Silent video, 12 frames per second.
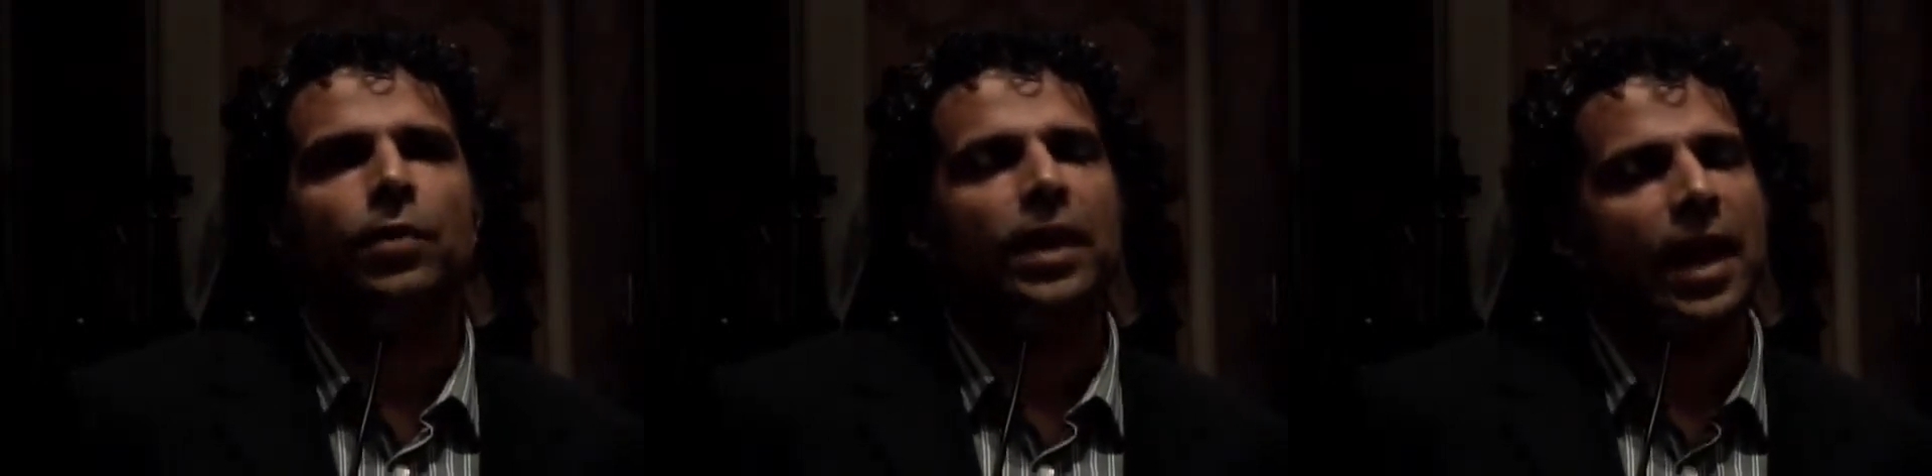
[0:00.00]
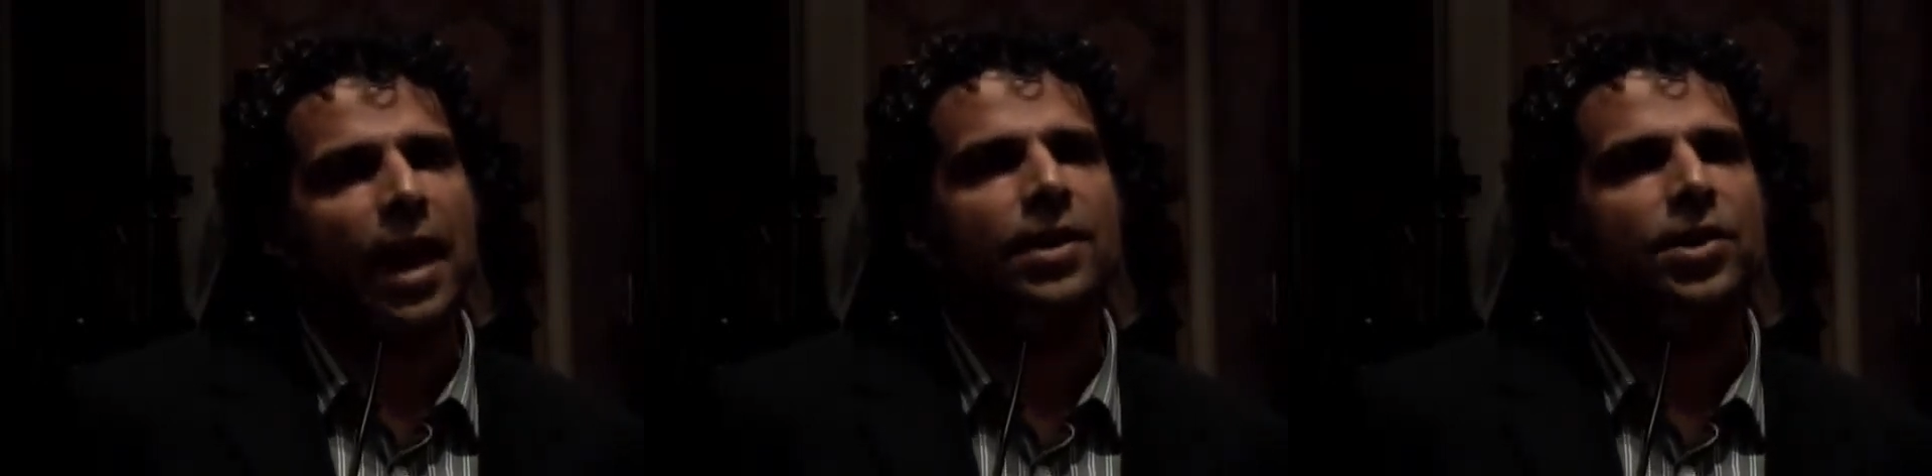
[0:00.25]

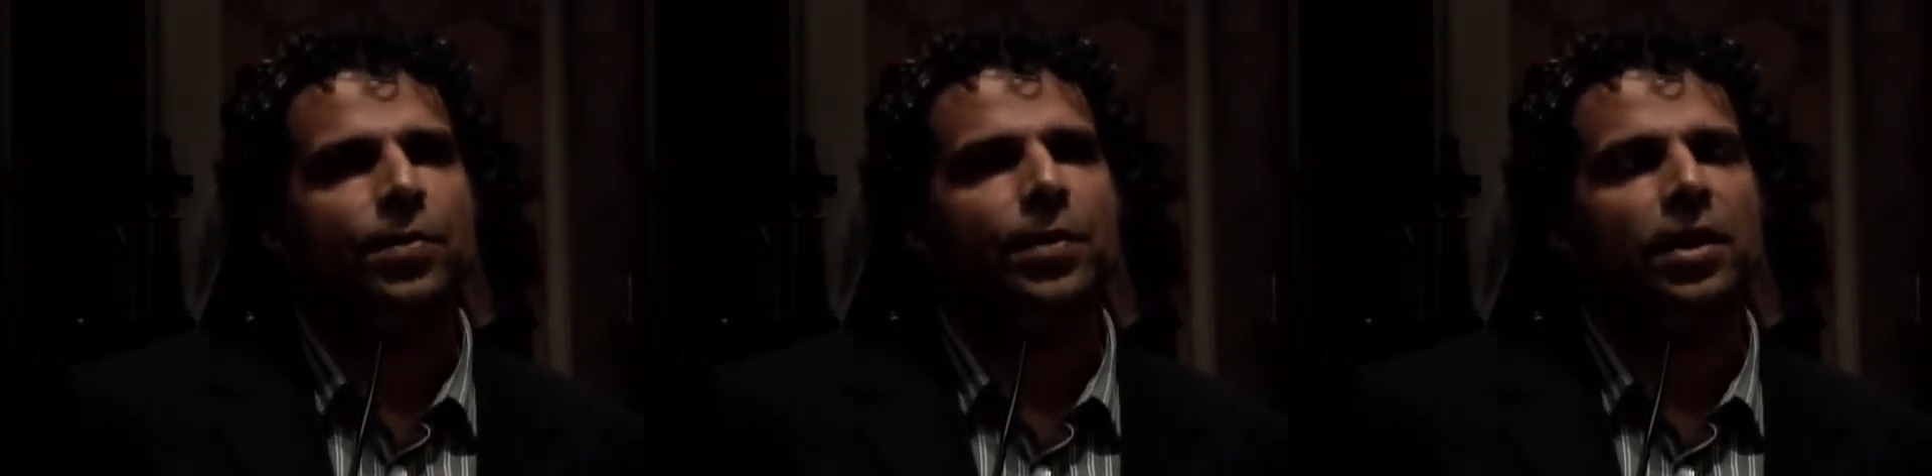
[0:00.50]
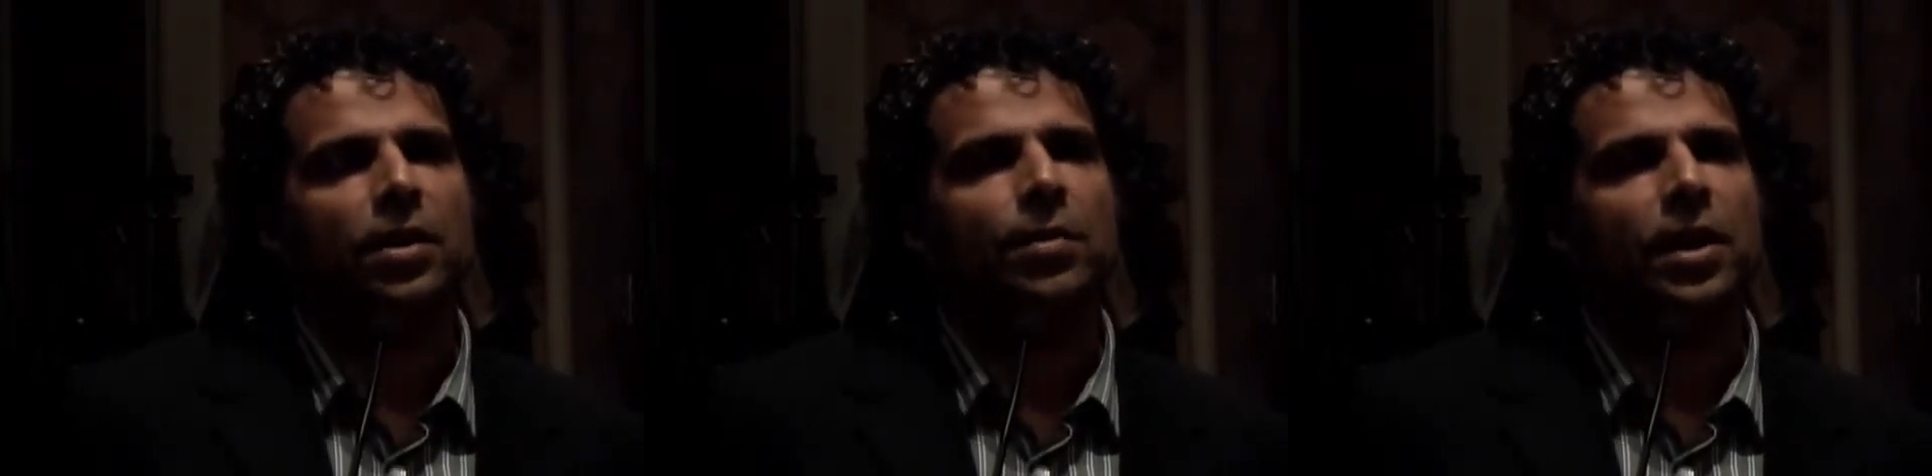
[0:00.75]
really has to
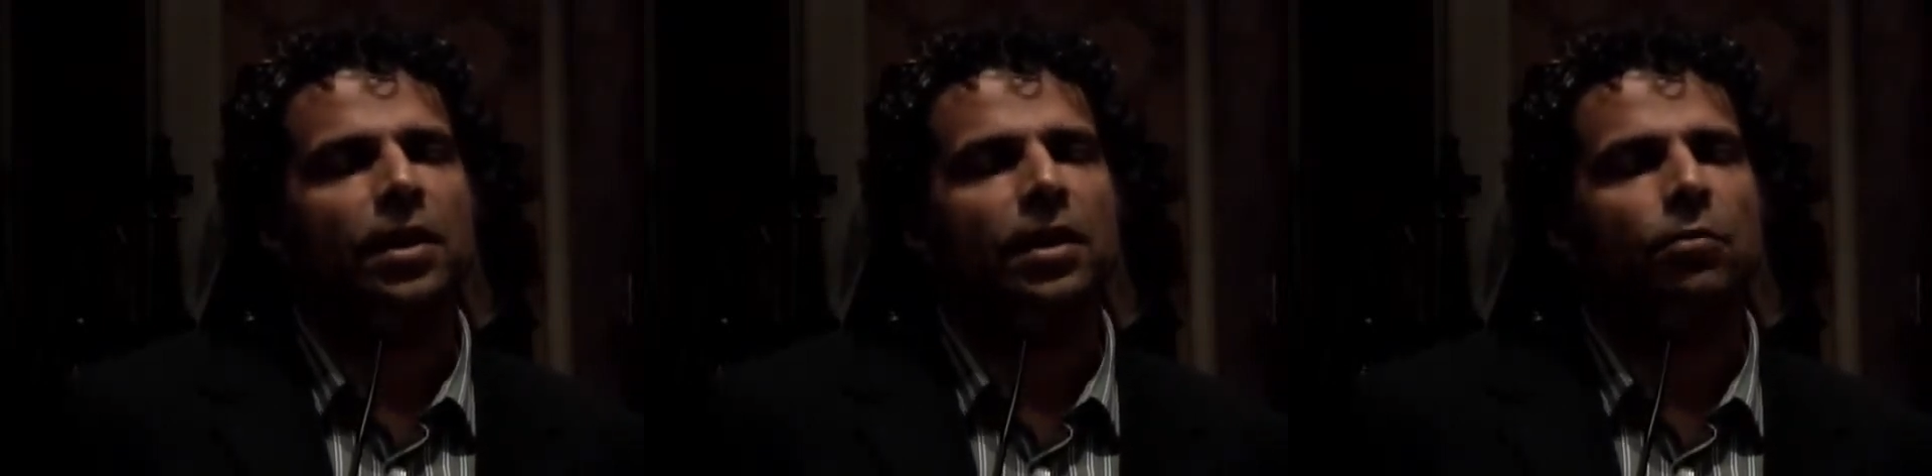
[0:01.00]
be in the media.